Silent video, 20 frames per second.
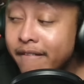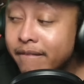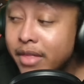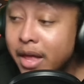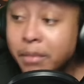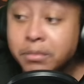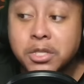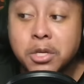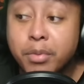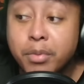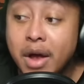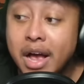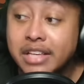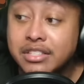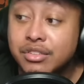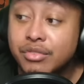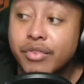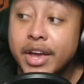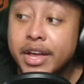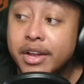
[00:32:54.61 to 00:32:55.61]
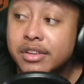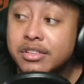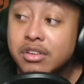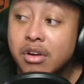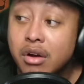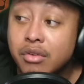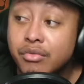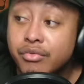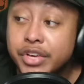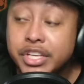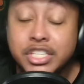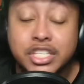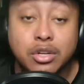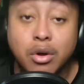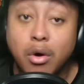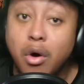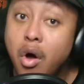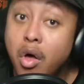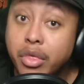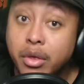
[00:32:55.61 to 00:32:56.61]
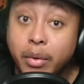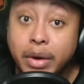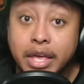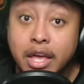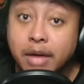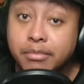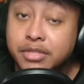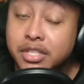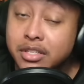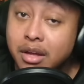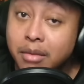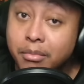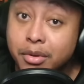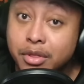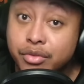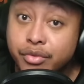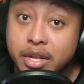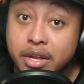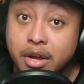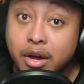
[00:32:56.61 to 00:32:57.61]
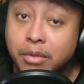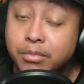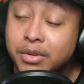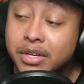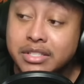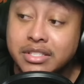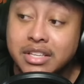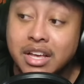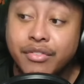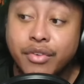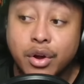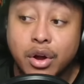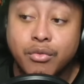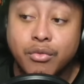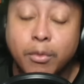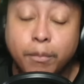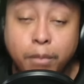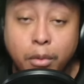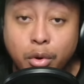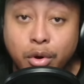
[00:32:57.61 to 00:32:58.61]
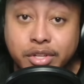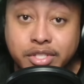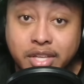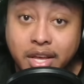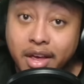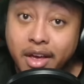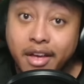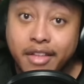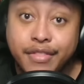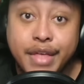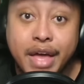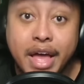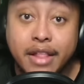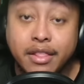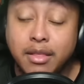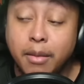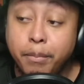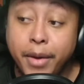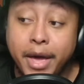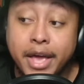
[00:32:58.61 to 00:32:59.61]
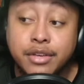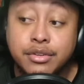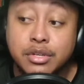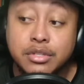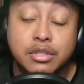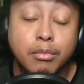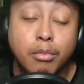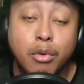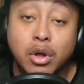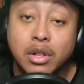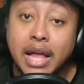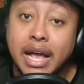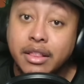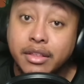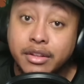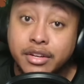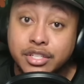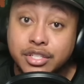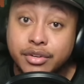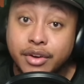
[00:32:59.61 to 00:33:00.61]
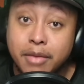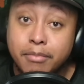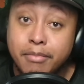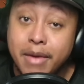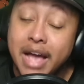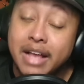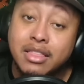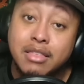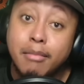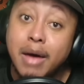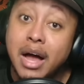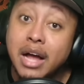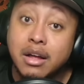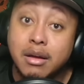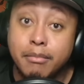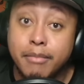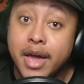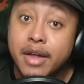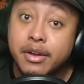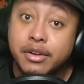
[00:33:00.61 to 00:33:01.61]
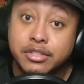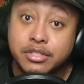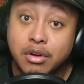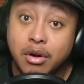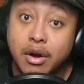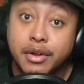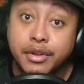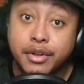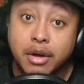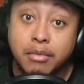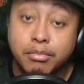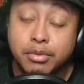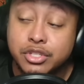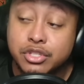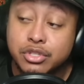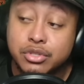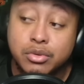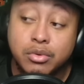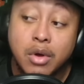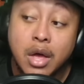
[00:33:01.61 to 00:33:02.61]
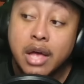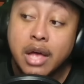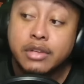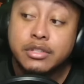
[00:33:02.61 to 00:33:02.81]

I'm surprised the Raiders aren't reaching all the way up to number three though, because I've heard reports that the Patriots are more likely to trade back than my Commanders are at number two.